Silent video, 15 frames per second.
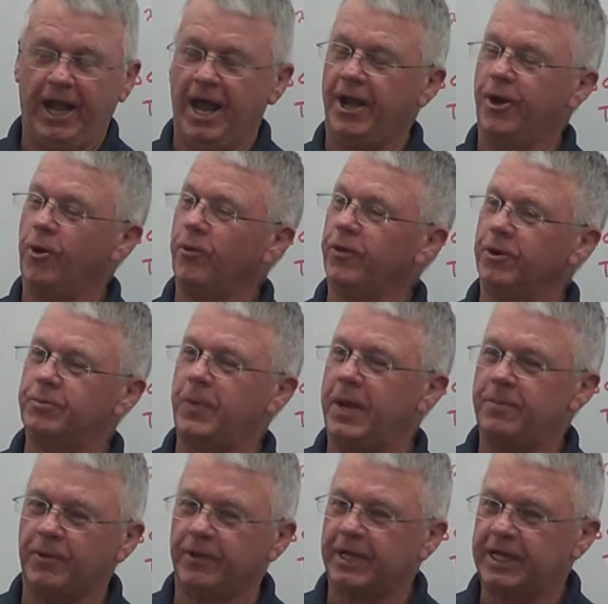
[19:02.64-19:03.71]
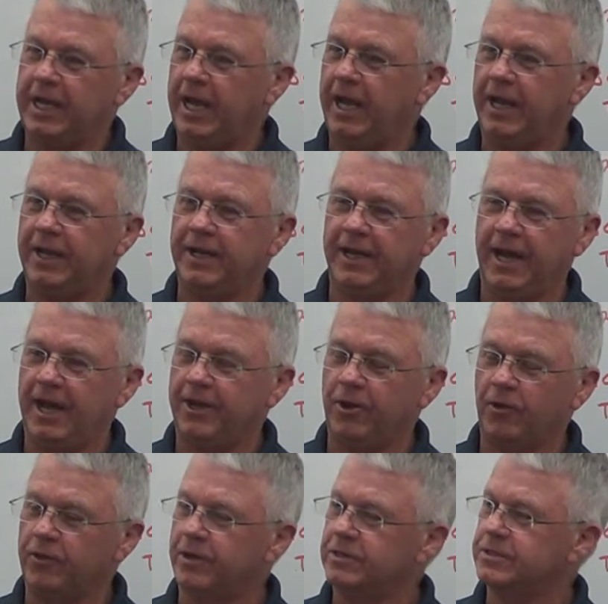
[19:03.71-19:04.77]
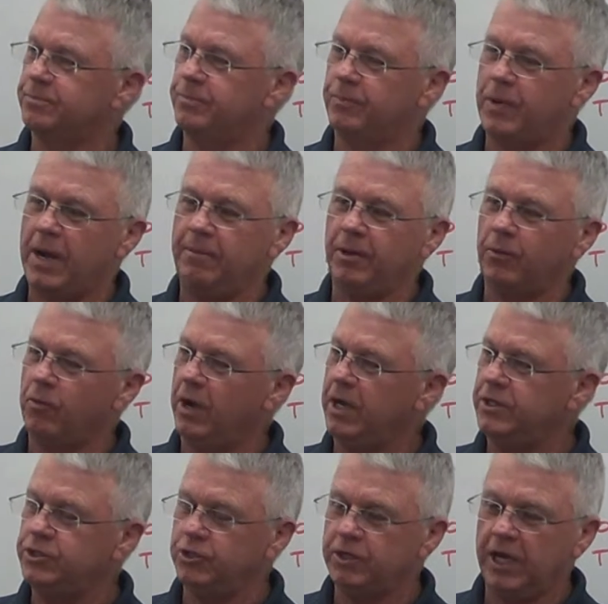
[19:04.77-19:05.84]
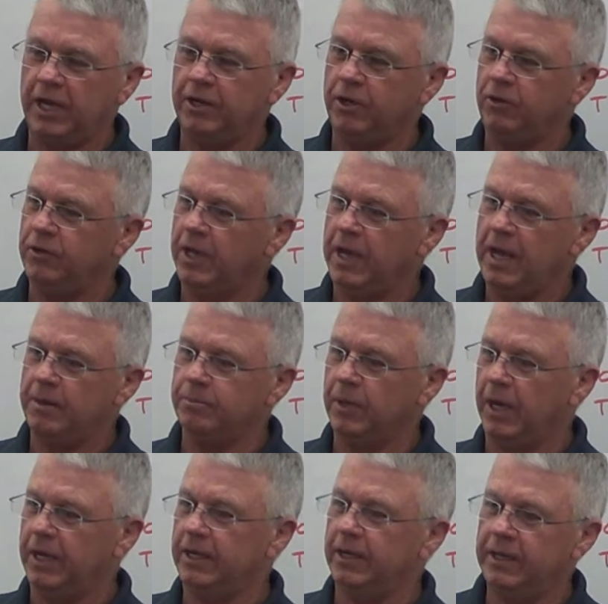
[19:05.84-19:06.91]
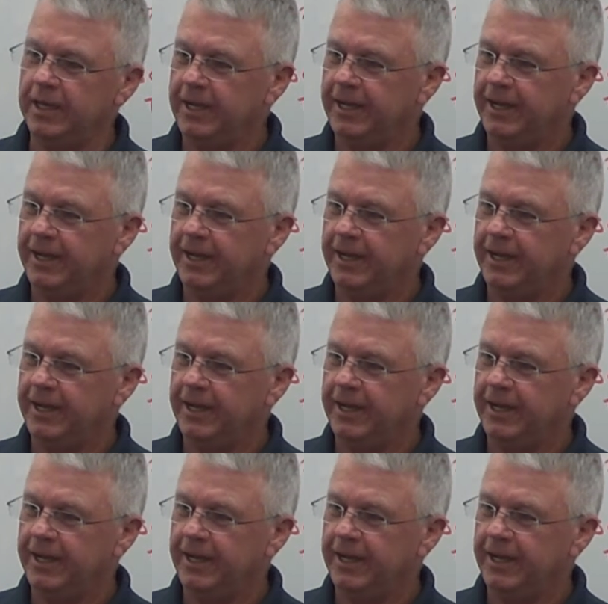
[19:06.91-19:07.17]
and I know there's people that can, and I know there's probably ways you can do that, but